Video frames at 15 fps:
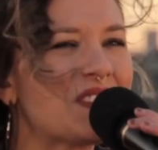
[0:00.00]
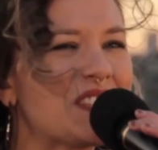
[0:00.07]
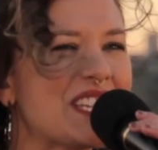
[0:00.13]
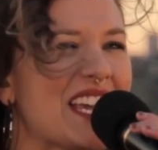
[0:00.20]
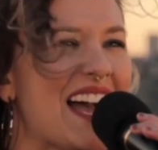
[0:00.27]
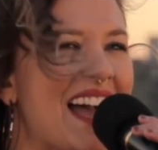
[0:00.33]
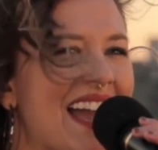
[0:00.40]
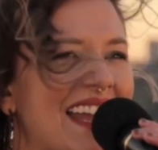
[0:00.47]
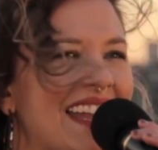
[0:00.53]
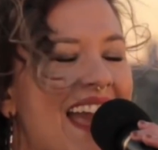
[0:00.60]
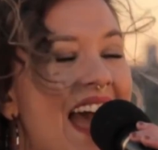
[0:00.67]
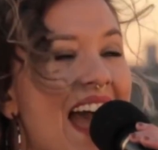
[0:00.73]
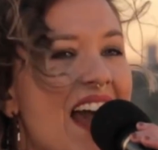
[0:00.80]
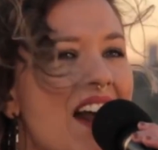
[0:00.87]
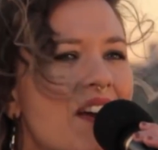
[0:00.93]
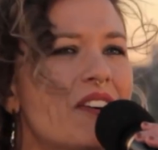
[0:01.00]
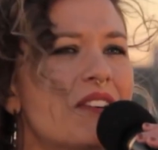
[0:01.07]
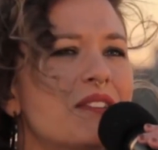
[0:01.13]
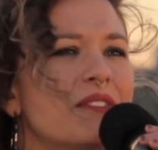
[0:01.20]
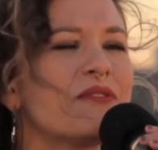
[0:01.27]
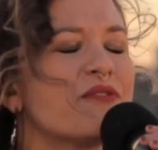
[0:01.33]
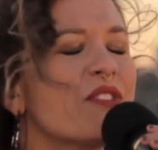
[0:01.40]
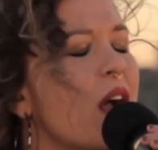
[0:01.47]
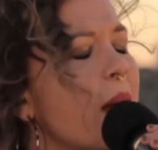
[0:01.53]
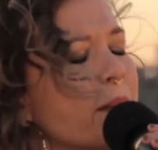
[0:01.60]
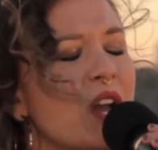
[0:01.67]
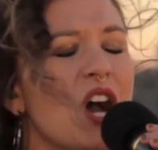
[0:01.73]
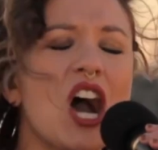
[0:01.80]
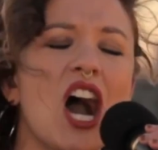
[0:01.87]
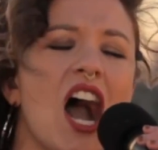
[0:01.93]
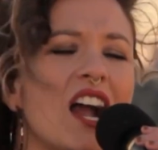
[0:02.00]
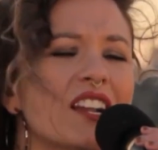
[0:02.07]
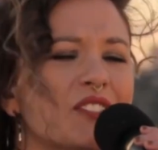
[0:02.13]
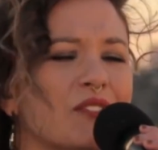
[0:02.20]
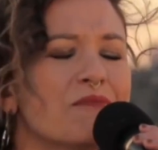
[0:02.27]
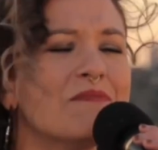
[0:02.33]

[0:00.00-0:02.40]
shine out from your heart to